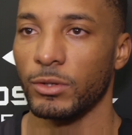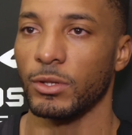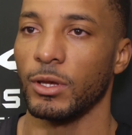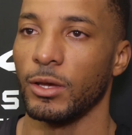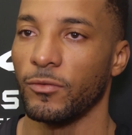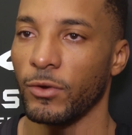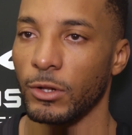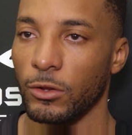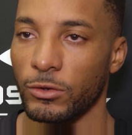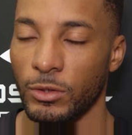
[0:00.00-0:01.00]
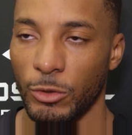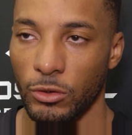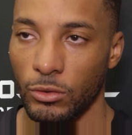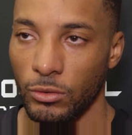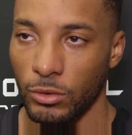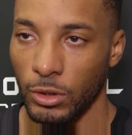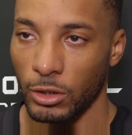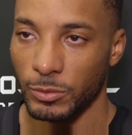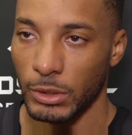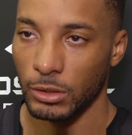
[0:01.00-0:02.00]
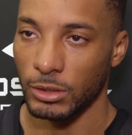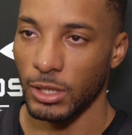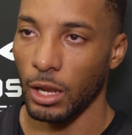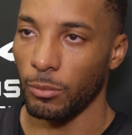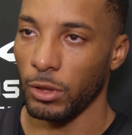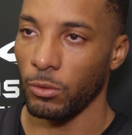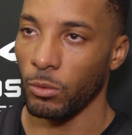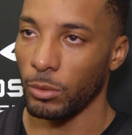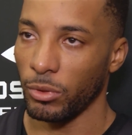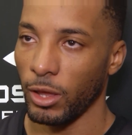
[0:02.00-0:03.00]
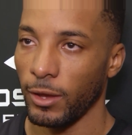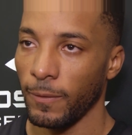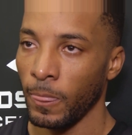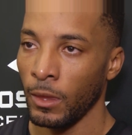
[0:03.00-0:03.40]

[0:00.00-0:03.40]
It's fun to learn something new, you know, especially the style of play we want to play.